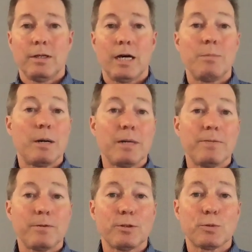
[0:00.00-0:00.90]
I bought my
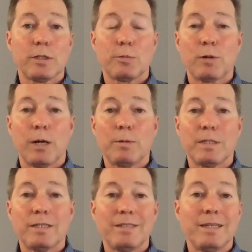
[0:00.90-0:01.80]
first rental
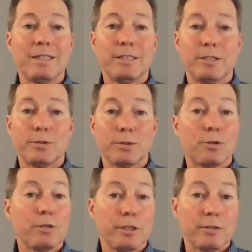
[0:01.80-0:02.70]
property 10 years
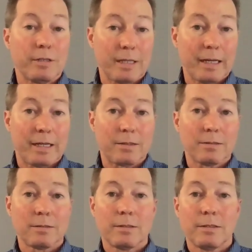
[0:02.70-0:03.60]
earlier than that,
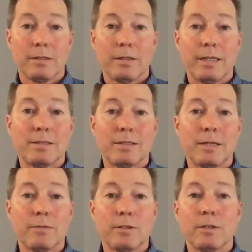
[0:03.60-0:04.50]
and
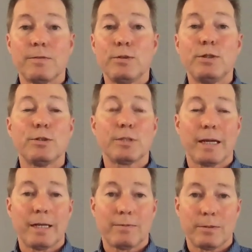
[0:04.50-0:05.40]
several in the few years
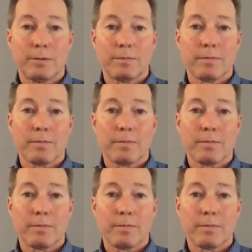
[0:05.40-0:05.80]
after.